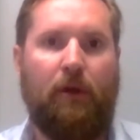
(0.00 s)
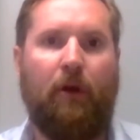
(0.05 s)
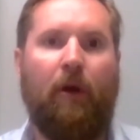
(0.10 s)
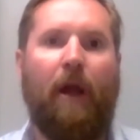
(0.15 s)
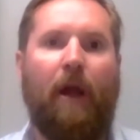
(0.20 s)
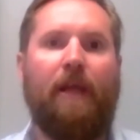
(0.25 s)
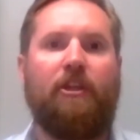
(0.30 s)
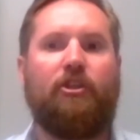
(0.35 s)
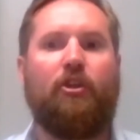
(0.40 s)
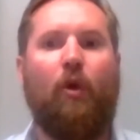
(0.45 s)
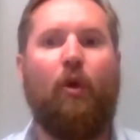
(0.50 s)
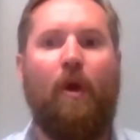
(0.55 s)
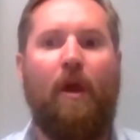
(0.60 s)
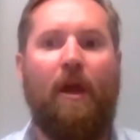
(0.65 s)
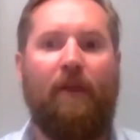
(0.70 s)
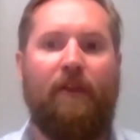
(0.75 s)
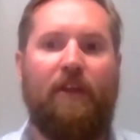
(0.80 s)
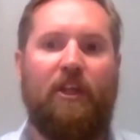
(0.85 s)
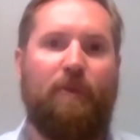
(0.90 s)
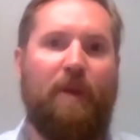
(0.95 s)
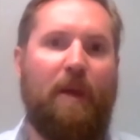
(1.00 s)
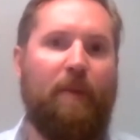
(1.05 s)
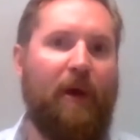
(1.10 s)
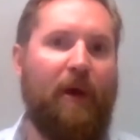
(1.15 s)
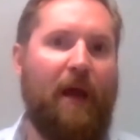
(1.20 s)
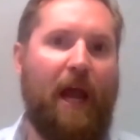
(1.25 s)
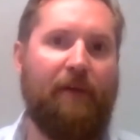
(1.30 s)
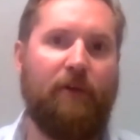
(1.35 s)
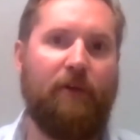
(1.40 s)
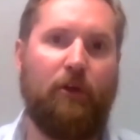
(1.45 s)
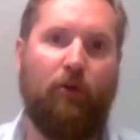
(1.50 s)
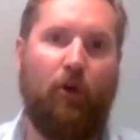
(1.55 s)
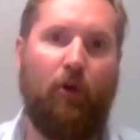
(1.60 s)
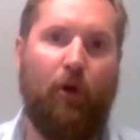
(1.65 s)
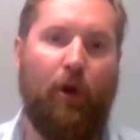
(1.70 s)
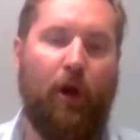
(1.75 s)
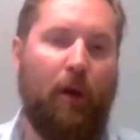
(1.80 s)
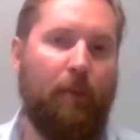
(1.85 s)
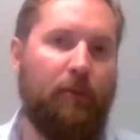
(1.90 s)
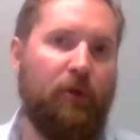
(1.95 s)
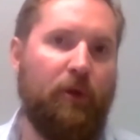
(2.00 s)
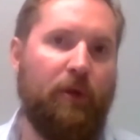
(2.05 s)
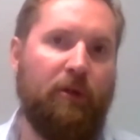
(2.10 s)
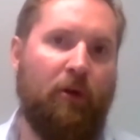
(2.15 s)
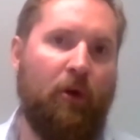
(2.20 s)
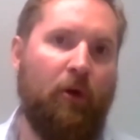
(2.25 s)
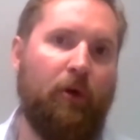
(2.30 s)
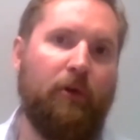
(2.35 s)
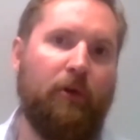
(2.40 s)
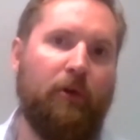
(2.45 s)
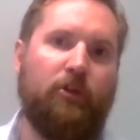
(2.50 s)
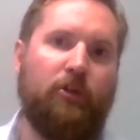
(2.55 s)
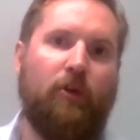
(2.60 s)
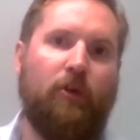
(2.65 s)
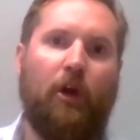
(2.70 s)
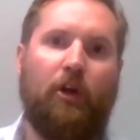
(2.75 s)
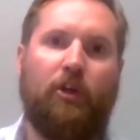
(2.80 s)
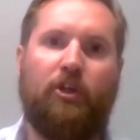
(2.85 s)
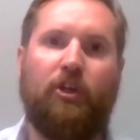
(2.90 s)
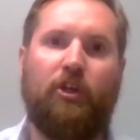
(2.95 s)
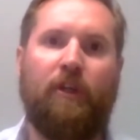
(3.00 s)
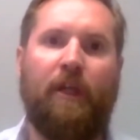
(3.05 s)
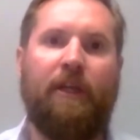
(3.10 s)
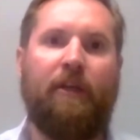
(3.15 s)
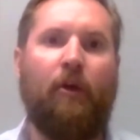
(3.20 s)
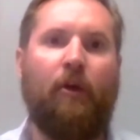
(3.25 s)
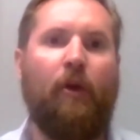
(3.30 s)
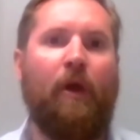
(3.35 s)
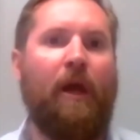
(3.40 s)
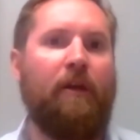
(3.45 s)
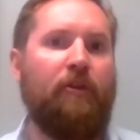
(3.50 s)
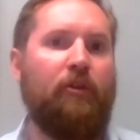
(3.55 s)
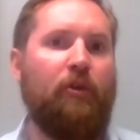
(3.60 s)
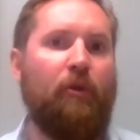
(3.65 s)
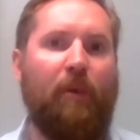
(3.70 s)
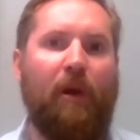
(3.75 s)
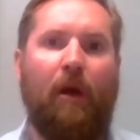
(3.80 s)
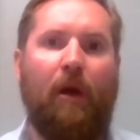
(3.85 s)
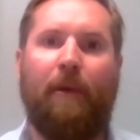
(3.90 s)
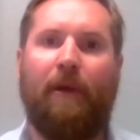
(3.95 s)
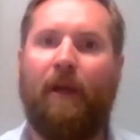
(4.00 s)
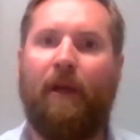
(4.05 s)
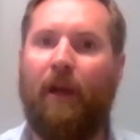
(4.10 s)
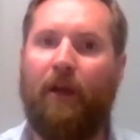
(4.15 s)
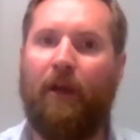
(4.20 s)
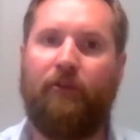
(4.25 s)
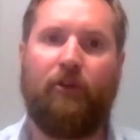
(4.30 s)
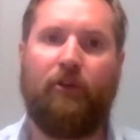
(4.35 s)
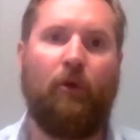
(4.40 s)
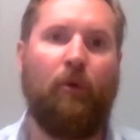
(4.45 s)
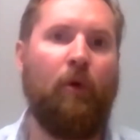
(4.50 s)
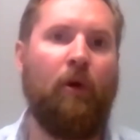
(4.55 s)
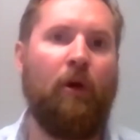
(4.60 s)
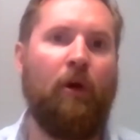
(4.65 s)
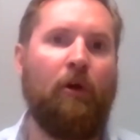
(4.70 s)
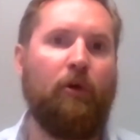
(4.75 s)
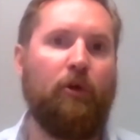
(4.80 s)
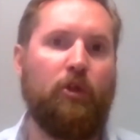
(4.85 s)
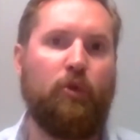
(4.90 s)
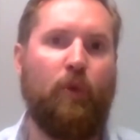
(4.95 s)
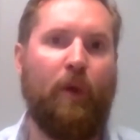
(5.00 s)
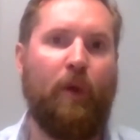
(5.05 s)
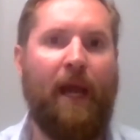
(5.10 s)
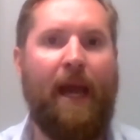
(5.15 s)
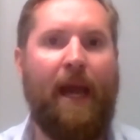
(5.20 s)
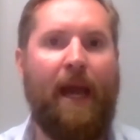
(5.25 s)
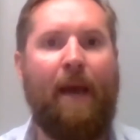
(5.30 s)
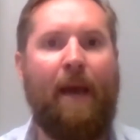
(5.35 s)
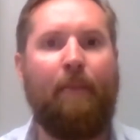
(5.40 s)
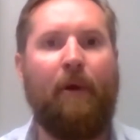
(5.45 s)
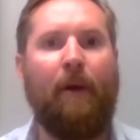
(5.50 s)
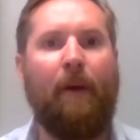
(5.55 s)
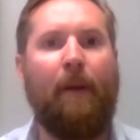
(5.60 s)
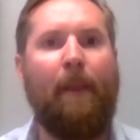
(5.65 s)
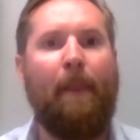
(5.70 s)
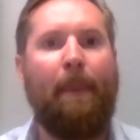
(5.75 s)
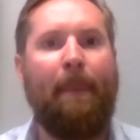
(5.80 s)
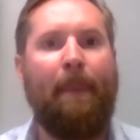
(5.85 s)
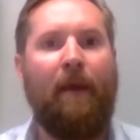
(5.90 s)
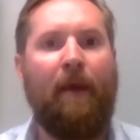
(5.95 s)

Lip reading: All right, so these people haven't grown up doing their own construction. They don't know how to do plumbing and electrical work or swing a hammer.